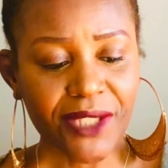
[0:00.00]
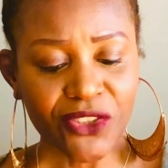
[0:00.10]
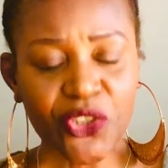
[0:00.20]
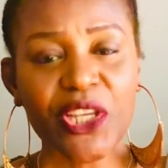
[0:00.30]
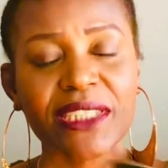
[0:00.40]

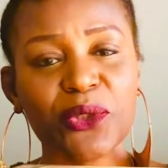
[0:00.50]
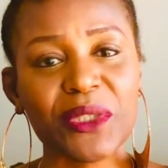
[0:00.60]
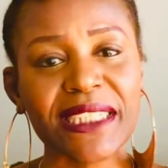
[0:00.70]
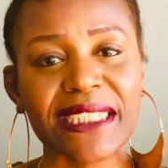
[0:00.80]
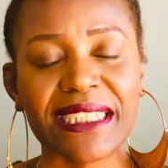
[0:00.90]

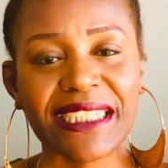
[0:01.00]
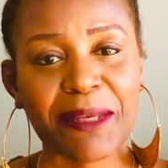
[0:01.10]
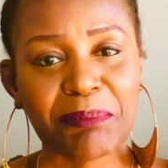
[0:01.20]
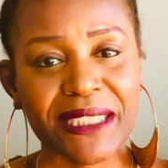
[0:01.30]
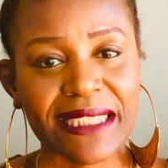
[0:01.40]
this is The
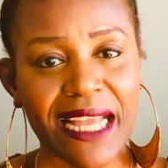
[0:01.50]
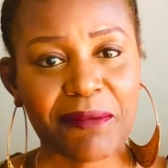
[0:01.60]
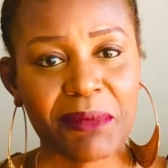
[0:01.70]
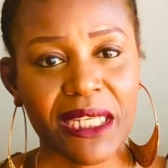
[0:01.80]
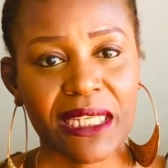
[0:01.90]
Temp
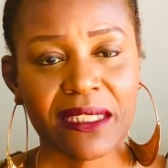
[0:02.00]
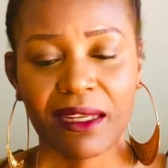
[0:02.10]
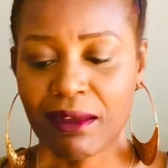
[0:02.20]
Assignment.